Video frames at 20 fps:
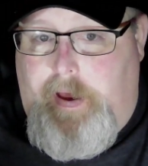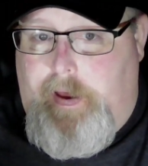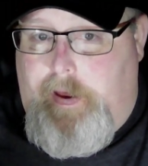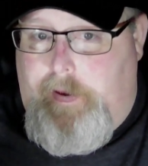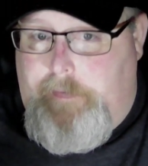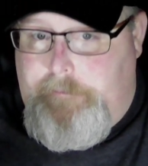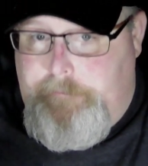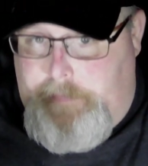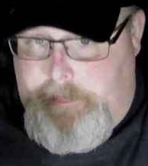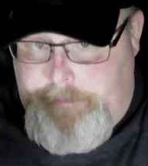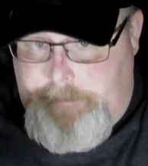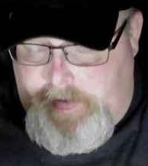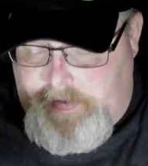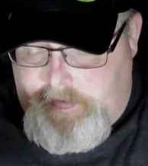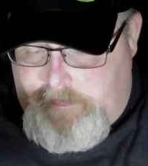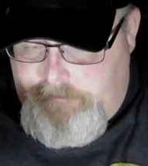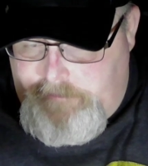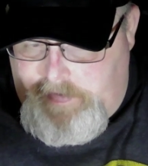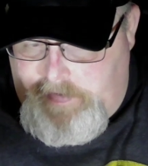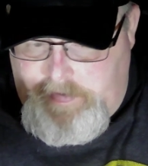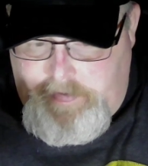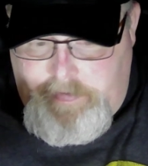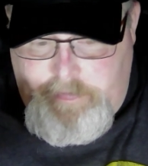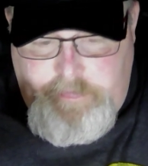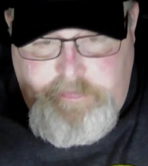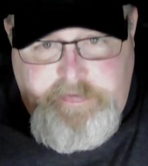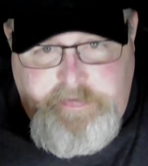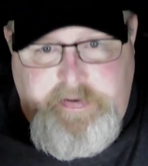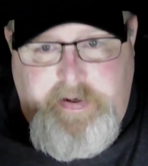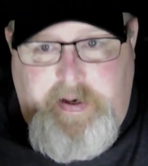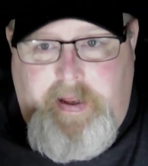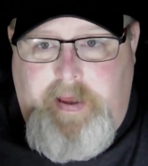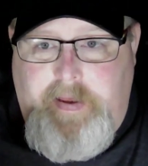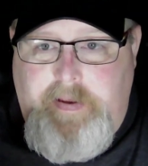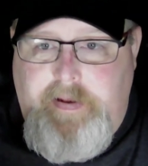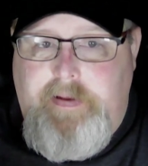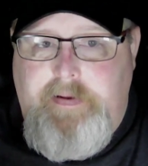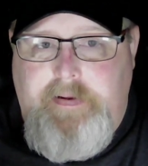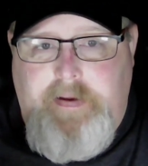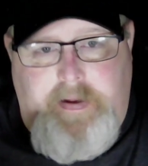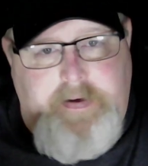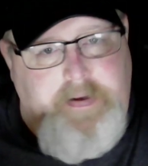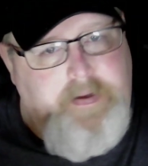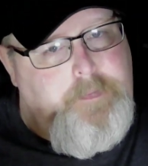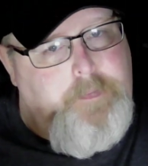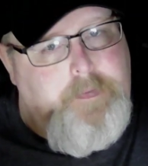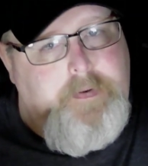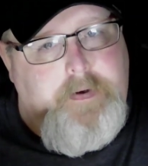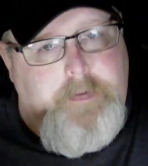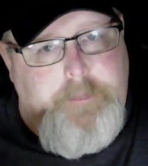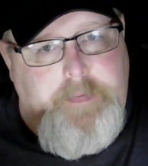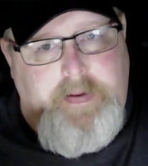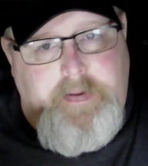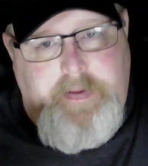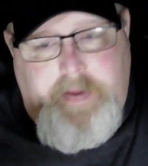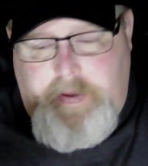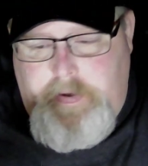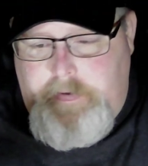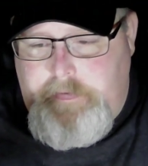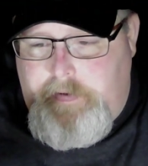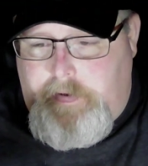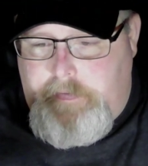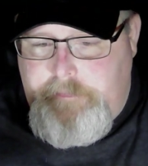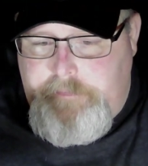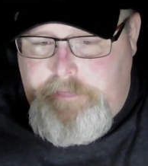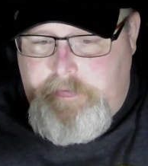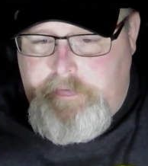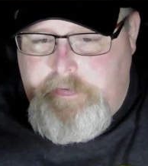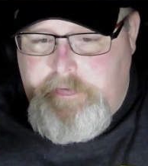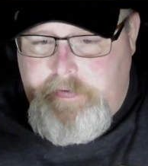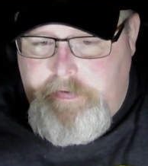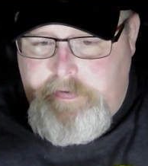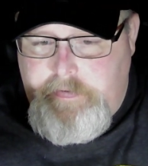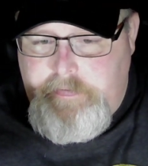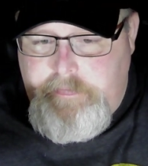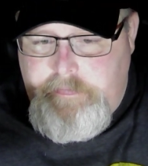been making videos, and I did work on my layout. I feel good